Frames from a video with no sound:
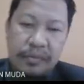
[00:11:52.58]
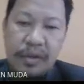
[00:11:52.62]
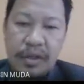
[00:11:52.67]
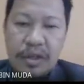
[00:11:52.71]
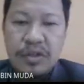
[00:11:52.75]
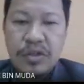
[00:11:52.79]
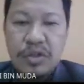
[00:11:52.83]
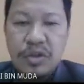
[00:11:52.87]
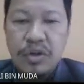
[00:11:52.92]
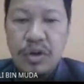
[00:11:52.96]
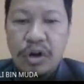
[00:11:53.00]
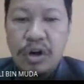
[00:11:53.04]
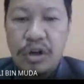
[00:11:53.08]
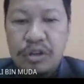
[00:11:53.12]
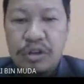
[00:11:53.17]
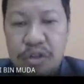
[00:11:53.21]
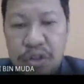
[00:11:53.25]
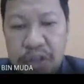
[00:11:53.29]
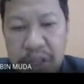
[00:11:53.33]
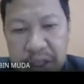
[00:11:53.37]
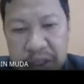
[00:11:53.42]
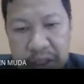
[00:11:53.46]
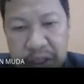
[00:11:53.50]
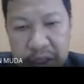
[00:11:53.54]
so
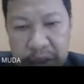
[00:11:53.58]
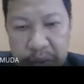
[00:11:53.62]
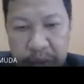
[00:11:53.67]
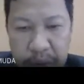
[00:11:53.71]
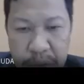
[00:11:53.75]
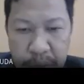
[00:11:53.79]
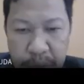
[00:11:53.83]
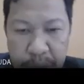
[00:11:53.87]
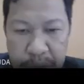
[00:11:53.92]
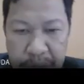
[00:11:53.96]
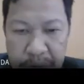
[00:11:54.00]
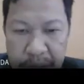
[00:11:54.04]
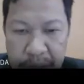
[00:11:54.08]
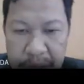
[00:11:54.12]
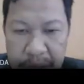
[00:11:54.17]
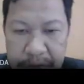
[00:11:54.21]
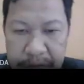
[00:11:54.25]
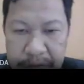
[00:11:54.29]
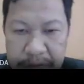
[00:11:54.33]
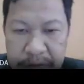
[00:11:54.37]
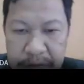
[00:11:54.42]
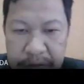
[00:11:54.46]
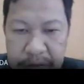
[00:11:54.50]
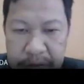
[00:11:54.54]
altogether we will
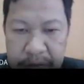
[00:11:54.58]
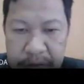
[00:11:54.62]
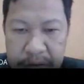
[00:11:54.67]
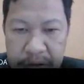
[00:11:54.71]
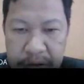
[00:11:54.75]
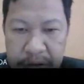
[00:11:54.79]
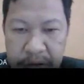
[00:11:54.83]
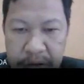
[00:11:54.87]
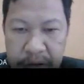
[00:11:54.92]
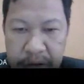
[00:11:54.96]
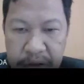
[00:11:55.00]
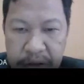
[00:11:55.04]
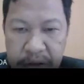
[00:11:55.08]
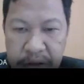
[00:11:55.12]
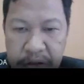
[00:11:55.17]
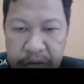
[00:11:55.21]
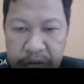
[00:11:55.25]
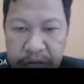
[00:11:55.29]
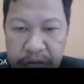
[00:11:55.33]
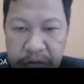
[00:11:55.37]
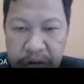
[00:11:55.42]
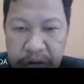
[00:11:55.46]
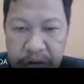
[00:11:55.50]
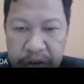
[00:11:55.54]
have
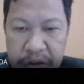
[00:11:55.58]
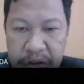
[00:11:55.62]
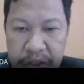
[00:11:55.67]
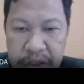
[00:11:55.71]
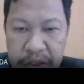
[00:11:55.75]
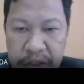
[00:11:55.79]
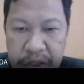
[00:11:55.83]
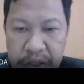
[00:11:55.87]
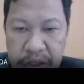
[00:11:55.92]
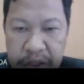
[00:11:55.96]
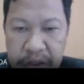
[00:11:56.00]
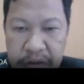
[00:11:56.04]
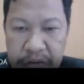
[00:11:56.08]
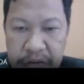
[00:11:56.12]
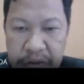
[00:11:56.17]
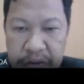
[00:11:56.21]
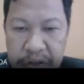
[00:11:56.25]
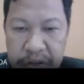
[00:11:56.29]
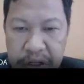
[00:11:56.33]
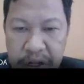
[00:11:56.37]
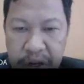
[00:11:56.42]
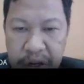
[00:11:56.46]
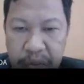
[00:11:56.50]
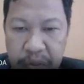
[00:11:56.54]
40
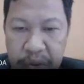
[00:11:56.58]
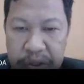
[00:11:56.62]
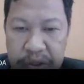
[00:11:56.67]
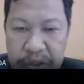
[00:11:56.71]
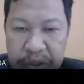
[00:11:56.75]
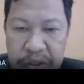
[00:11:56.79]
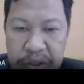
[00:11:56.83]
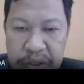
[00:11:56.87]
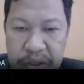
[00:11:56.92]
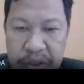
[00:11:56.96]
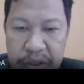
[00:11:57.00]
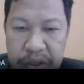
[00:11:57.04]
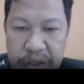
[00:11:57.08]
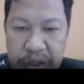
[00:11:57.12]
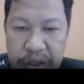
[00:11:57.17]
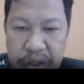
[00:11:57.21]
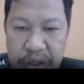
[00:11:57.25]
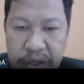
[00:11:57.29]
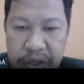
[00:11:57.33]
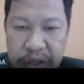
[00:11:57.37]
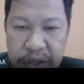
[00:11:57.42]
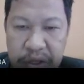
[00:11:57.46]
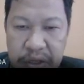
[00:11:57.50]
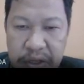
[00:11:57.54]
hours.
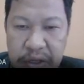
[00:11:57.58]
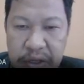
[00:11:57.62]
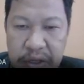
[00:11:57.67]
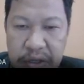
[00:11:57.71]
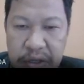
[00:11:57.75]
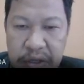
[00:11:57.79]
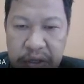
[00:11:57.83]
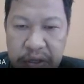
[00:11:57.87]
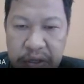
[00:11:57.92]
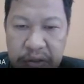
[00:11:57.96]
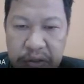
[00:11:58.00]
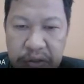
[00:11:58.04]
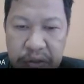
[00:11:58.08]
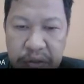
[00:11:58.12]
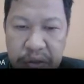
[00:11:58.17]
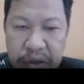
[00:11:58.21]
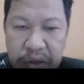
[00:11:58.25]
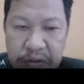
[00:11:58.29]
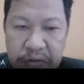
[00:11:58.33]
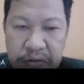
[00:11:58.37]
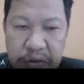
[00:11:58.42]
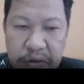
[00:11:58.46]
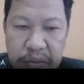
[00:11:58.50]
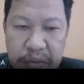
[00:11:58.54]
So
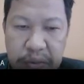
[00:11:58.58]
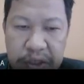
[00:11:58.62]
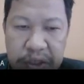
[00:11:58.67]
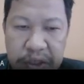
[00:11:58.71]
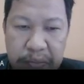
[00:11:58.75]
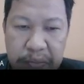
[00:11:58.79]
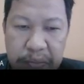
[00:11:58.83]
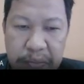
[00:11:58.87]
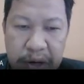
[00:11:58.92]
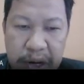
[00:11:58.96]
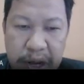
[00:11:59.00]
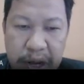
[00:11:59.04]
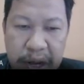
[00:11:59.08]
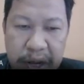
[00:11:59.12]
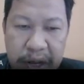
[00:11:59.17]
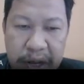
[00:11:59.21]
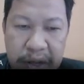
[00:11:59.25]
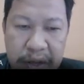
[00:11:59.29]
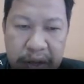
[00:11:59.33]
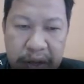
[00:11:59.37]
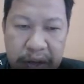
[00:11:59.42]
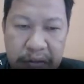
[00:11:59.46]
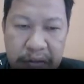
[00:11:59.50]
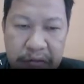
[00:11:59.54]
if you
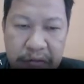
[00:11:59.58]
multiply